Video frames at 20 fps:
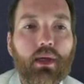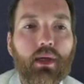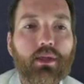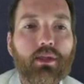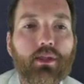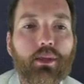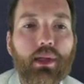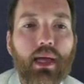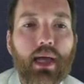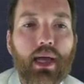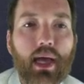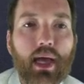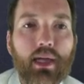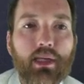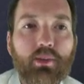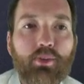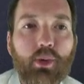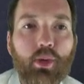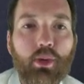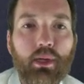So that
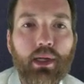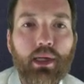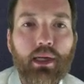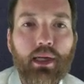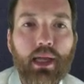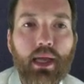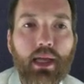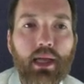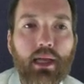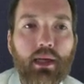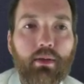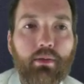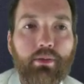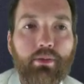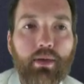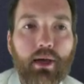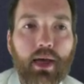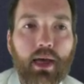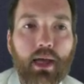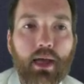exponent, negative
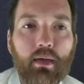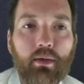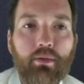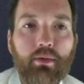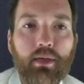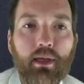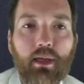5,